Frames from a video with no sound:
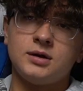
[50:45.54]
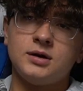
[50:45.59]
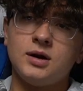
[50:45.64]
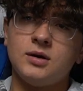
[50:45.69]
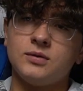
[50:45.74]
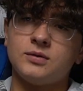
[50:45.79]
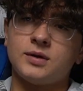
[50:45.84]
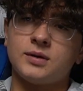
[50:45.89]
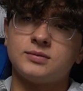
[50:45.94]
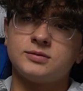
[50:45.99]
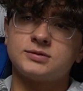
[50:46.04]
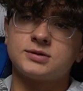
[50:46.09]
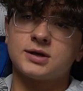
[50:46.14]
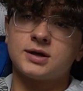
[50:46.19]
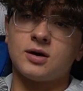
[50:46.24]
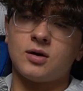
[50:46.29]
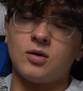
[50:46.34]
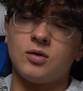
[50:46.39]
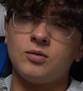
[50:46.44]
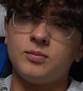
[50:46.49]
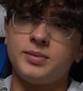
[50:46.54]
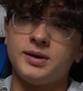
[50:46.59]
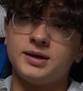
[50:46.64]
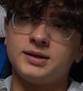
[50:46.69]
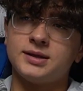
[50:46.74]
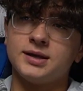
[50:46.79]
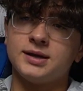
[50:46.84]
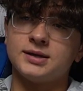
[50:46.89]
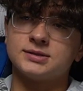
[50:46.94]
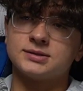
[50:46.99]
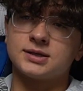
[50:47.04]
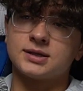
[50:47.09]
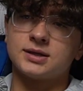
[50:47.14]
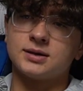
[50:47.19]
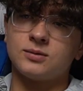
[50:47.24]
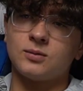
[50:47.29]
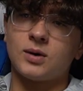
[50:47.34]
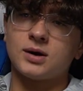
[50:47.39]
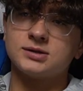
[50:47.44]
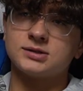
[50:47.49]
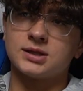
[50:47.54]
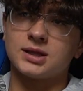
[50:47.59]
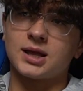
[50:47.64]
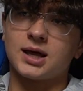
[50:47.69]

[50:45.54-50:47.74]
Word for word: No, that was like a whole big thing. So there was a